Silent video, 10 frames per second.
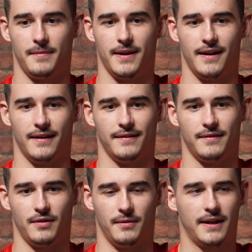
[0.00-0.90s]
But yeah,
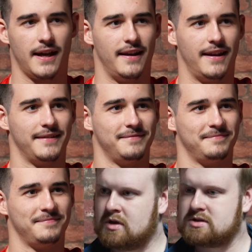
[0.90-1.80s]
no, we're getting there.
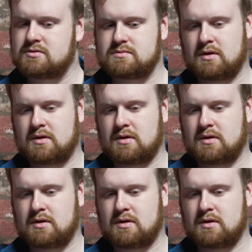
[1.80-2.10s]
So